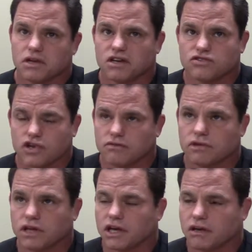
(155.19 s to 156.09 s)
is
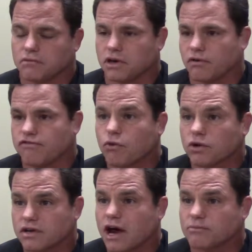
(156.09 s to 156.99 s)
generally
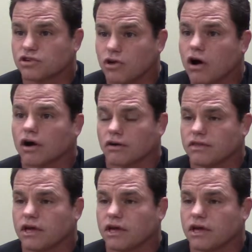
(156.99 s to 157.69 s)
4 times longer